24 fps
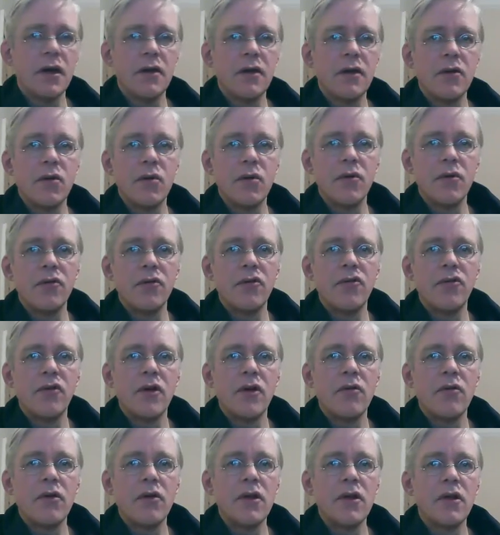chord, you
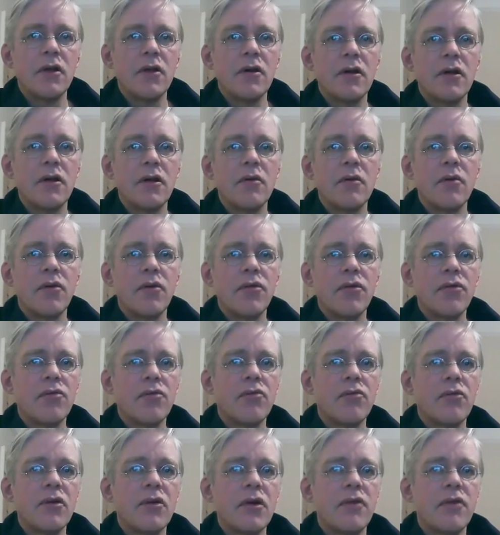generally learn it with
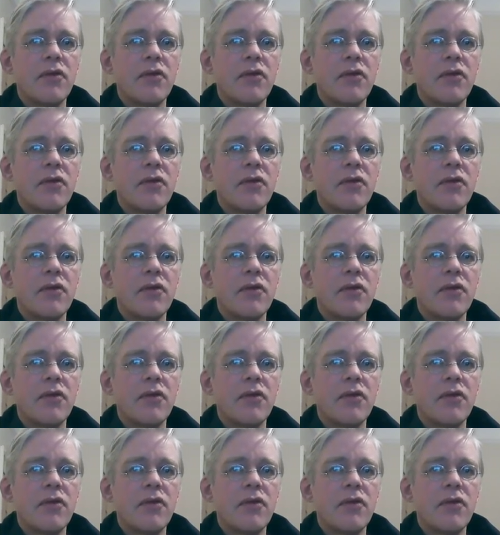3